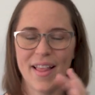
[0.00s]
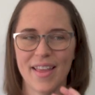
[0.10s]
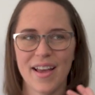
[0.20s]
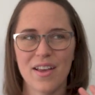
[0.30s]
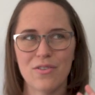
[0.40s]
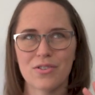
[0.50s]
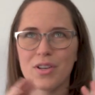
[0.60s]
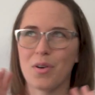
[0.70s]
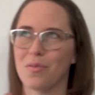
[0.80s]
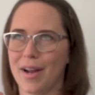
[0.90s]
I think I
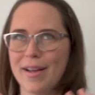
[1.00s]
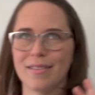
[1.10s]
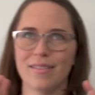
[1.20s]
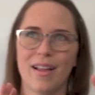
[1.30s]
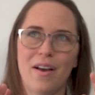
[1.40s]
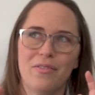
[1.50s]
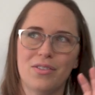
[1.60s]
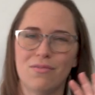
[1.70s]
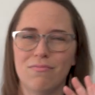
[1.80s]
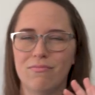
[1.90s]
usually go right, left,
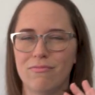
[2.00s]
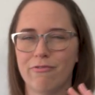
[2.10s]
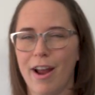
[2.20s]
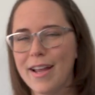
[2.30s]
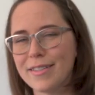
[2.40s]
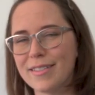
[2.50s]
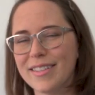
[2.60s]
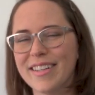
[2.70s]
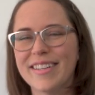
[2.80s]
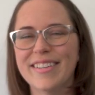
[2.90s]
right,
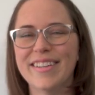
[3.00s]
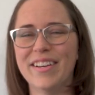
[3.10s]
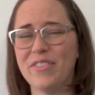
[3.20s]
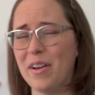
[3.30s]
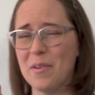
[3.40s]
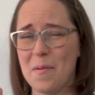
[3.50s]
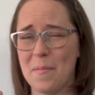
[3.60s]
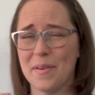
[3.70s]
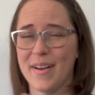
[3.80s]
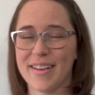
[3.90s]
if I
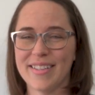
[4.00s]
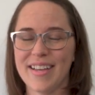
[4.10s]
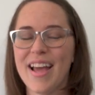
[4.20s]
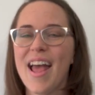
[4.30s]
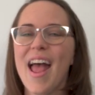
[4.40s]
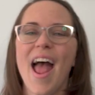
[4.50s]
remember correctly.